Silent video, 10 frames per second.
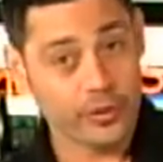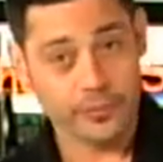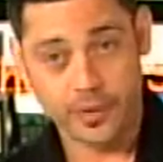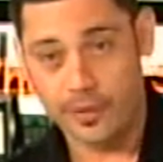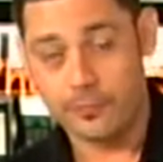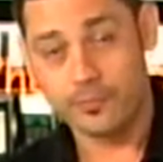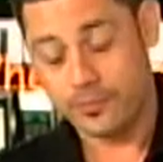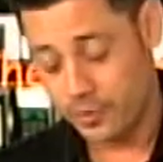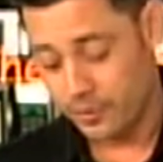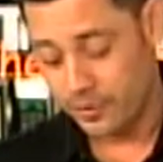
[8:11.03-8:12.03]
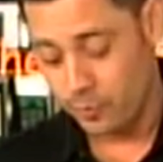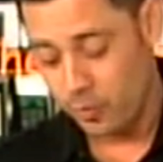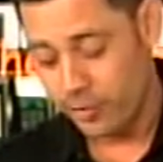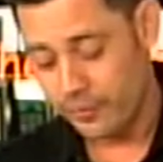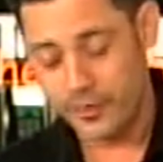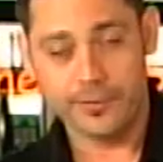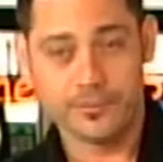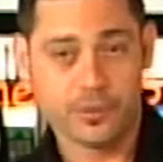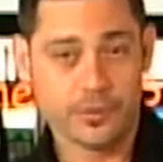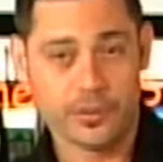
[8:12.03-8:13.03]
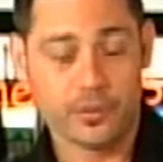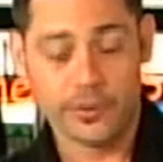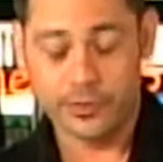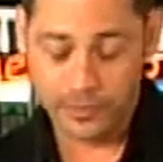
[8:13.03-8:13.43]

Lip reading: If you have tuna in water, if you have tuna in oil,